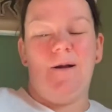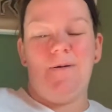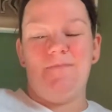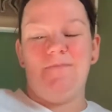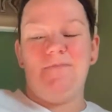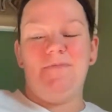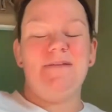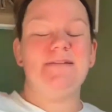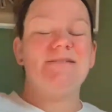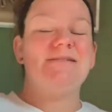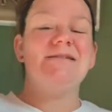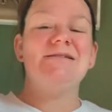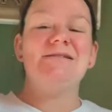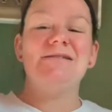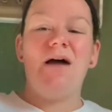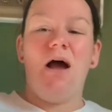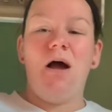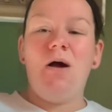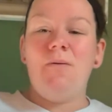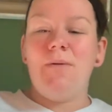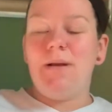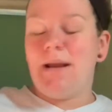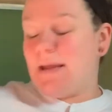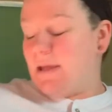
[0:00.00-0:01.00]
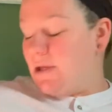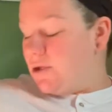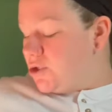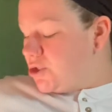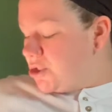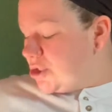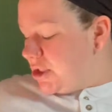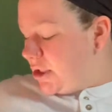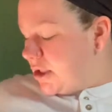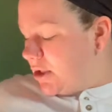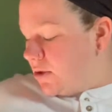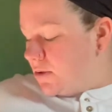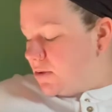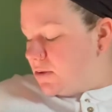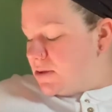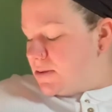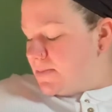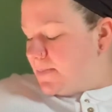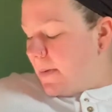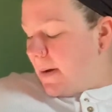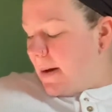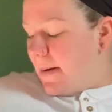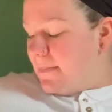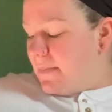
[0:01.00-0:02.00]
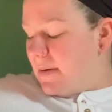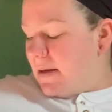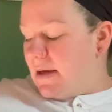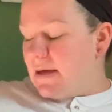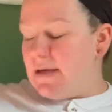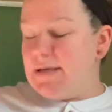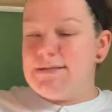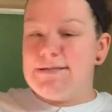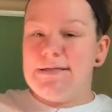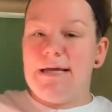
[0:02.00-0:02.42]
This is not what I usually use, but because